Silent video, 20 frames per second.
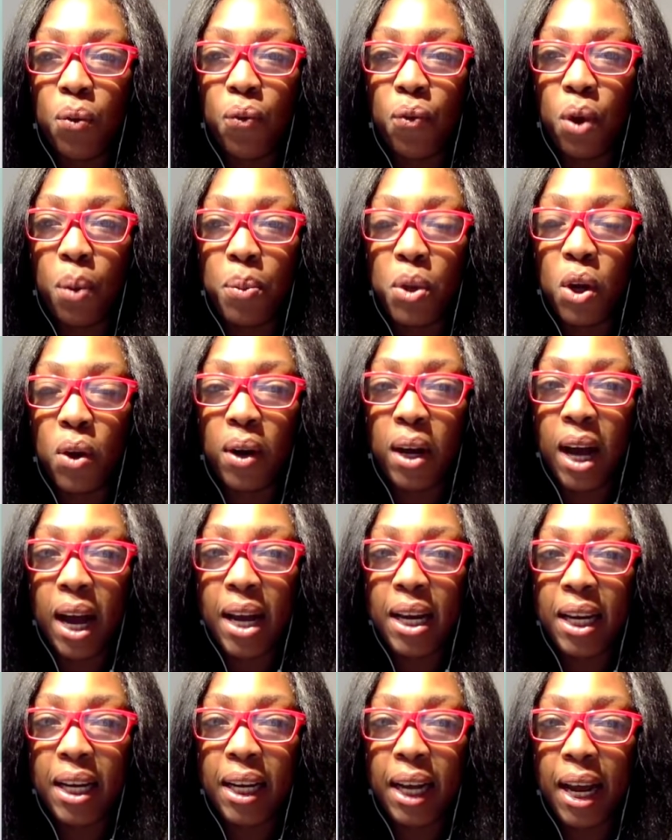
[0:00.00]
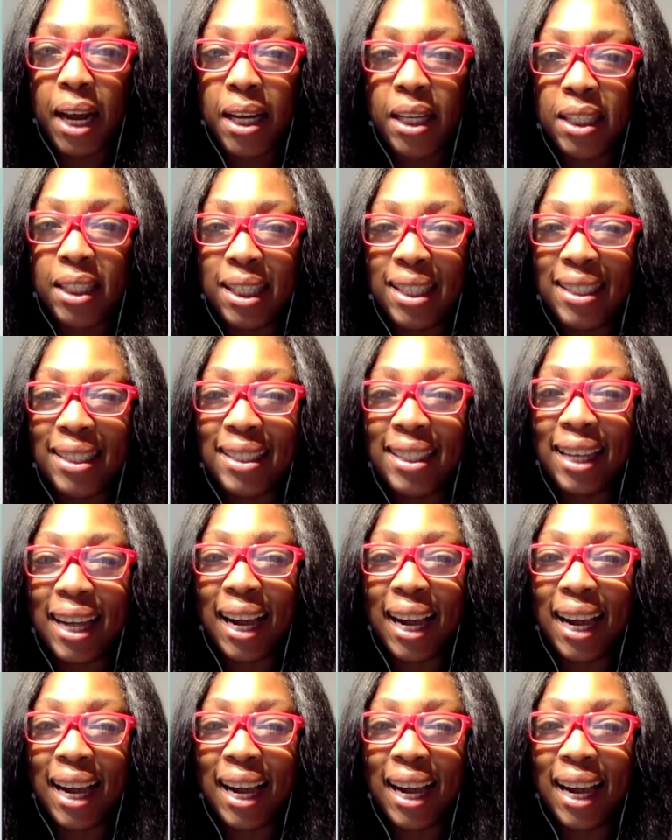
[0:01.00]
from your guiding angels.